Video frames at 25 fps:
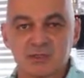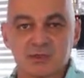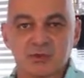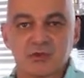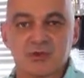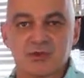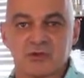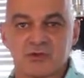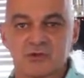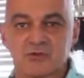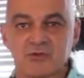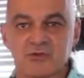
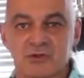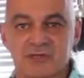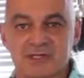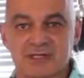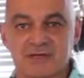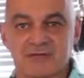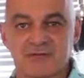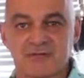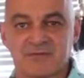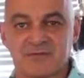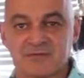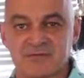talk you through a
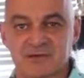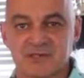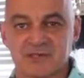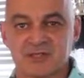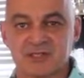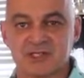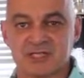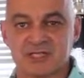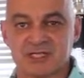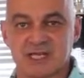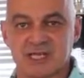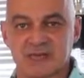different
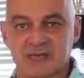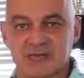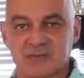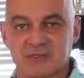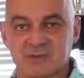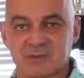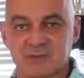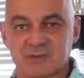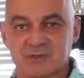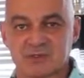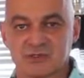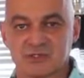version here
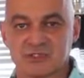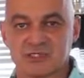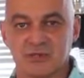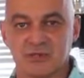as well.